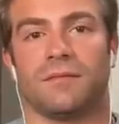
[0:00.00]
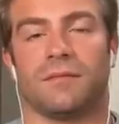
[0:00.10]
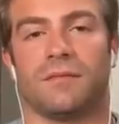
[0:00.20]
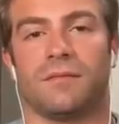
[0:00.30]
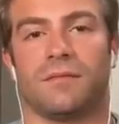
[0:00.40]

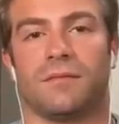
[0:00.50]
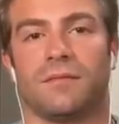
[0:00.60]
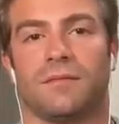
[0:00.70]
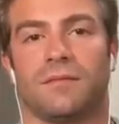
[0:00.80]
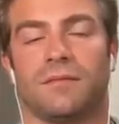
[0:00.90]

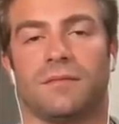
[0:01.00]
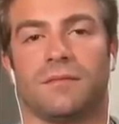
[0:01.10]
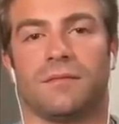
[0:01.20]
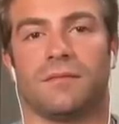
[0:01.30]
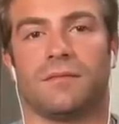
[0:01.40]

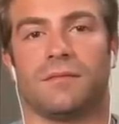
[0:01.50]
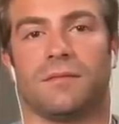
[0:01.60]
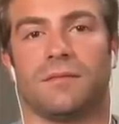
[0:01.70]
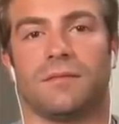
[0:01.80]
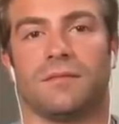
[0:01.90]

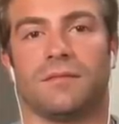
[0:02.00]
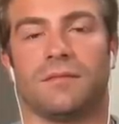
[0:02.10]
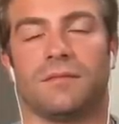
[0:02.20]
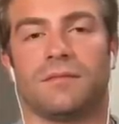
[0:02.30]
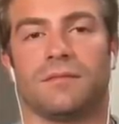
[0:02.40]

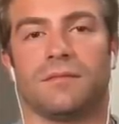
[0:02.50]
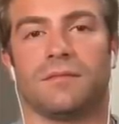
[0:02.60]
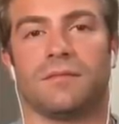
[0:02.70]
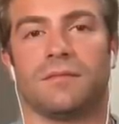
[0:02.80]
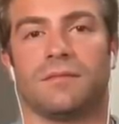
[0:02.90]

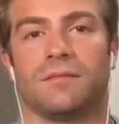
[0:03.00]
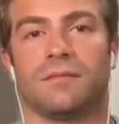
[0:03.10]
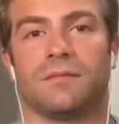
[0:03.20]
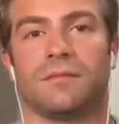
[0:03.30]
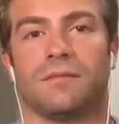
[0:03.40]

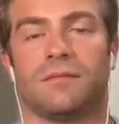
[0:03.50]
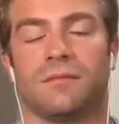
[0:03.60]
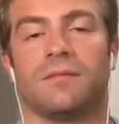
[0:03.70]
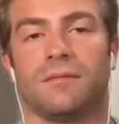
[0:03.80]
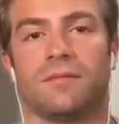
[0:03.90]

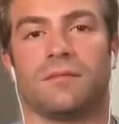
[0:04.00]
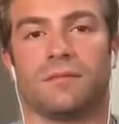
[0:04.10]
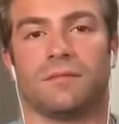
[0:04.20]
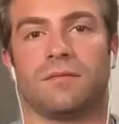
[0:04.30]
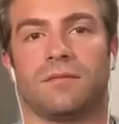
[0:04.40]

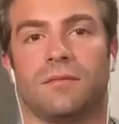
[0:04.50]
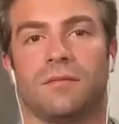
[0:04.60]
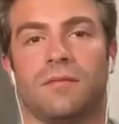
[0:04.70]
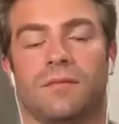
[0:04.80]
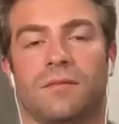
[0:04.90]

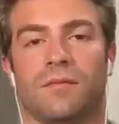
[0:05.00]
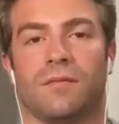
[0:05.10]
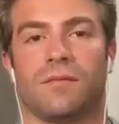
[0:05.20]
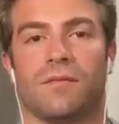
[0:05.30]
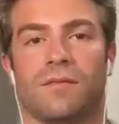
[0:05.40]

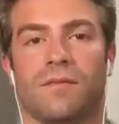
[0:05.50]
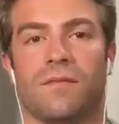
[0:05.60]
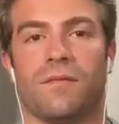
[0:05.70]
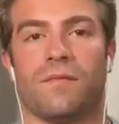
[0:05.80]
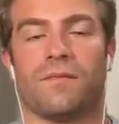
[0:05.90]

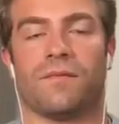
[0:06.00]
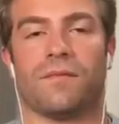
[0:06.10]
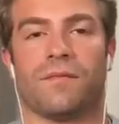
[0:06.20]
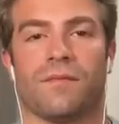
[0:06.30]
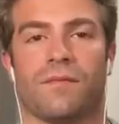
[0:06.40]

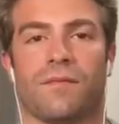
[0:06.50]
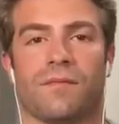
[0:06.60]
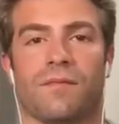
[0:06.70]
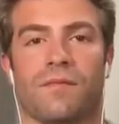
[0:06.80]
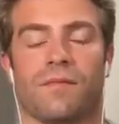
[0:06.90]

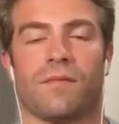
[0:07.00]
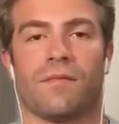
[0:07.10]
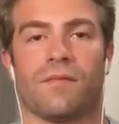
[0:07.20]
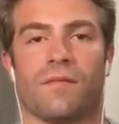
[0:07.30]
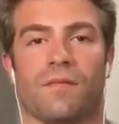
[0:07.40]

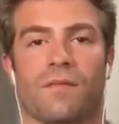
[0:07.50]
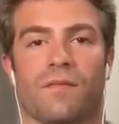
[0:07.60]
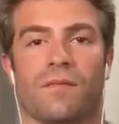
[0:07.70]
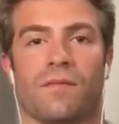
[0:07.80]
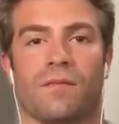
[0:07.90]
No words are spoken by the person on screen.